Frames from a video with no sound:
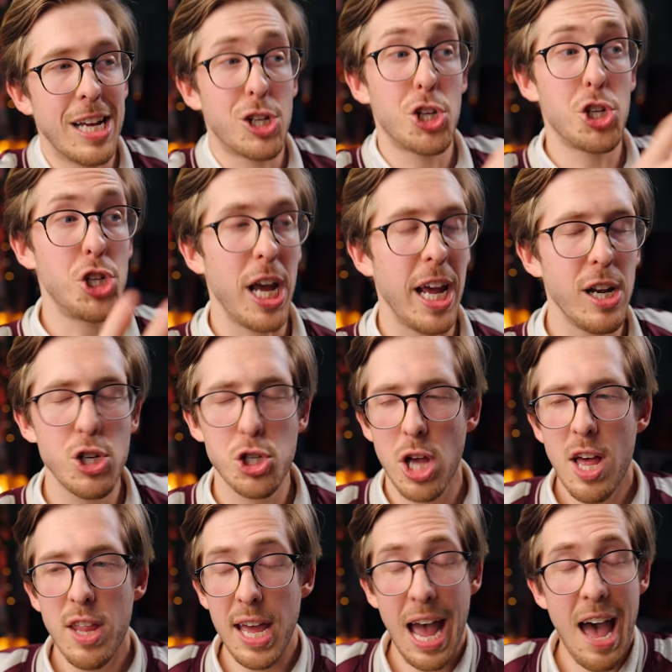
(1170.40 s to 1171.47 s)
exchange.
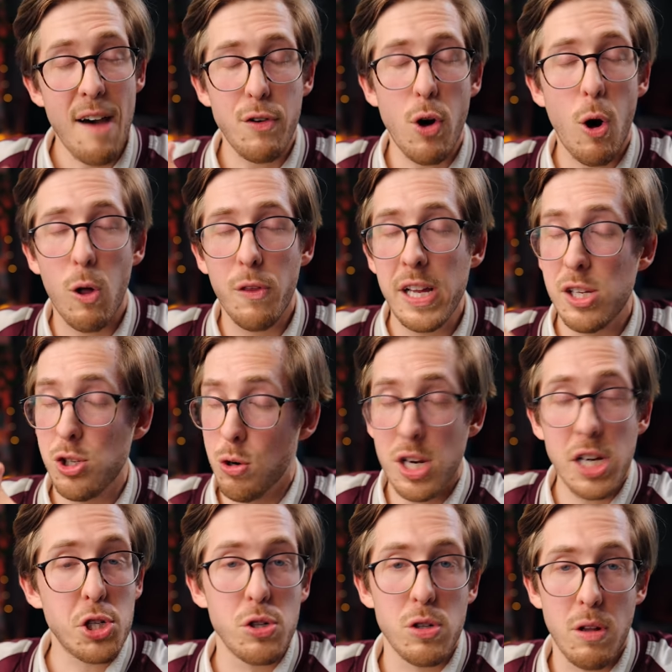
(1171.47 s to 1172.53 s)
They have all the
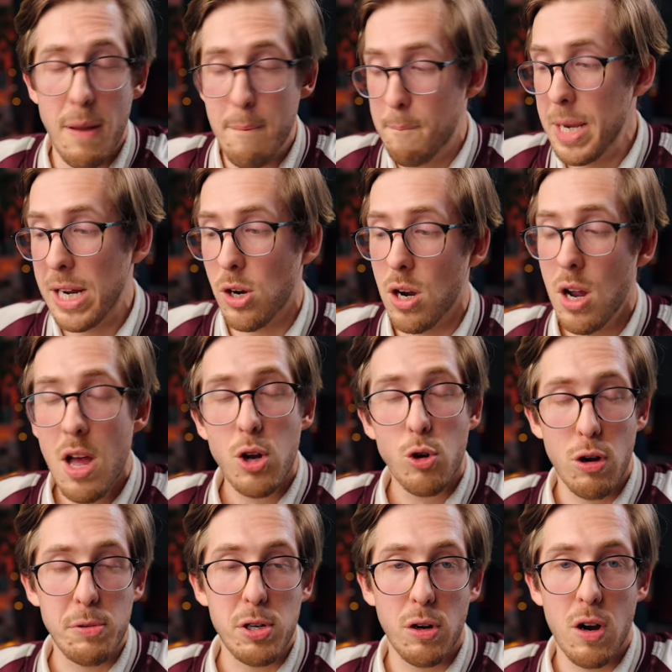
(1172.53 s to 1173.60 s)
traditional and bigger
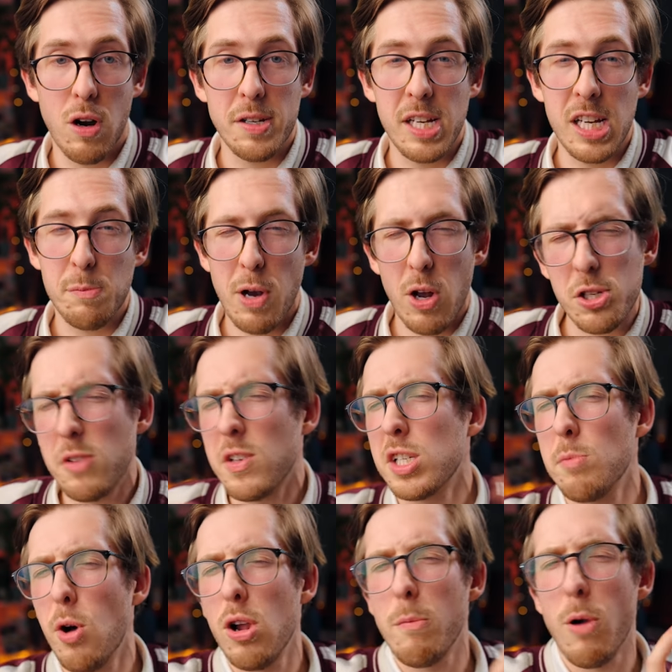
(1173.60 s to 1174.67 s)
cryptocurrencies, but also the
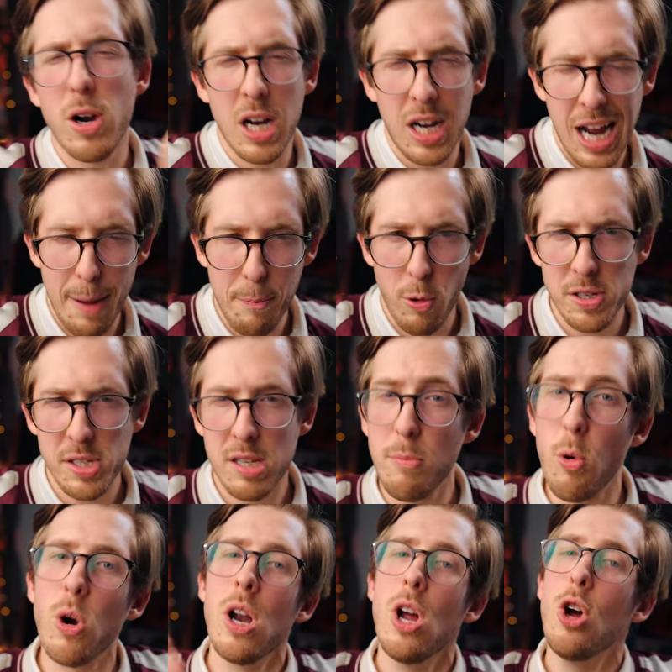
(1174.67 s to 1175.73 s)
smaller market cap ones, the
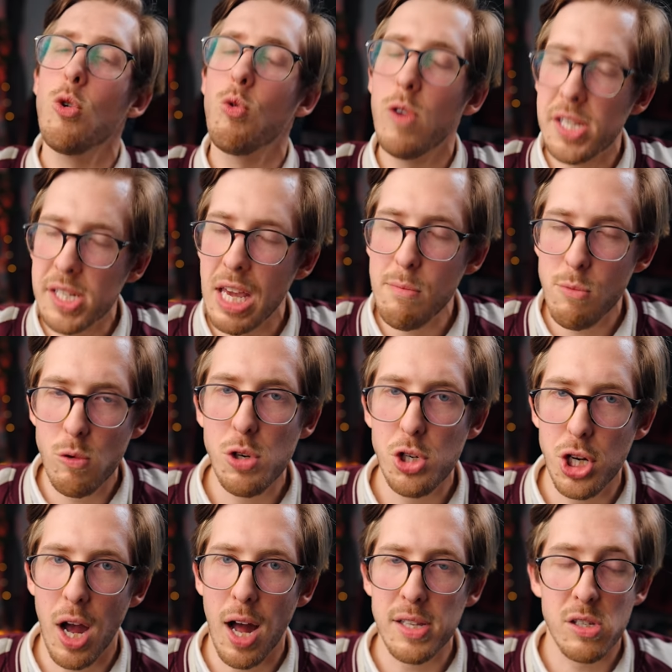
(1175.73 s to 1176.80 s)
more risky
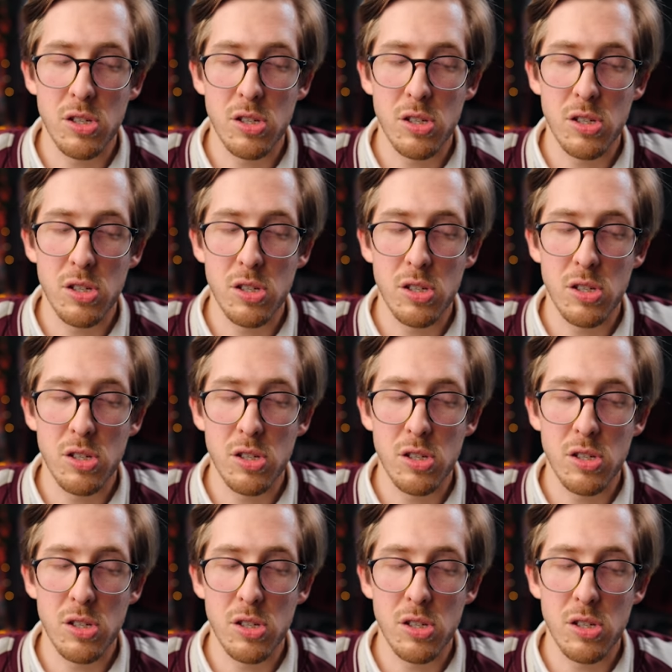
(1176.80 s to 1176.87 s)
moonshots.